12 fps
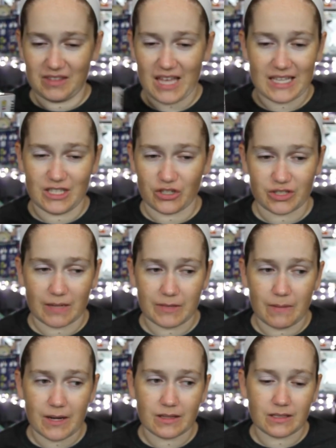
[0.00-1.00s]
there's something
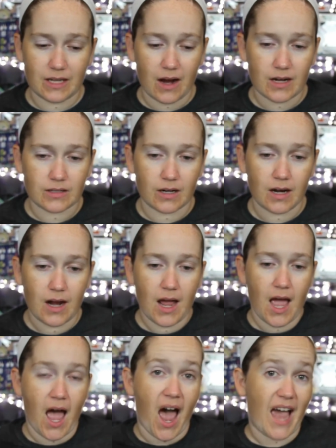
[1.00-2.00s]
about this character
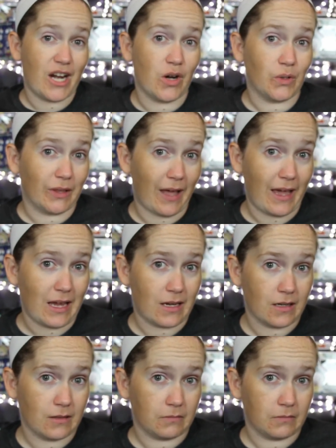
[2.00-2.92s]
I don't like.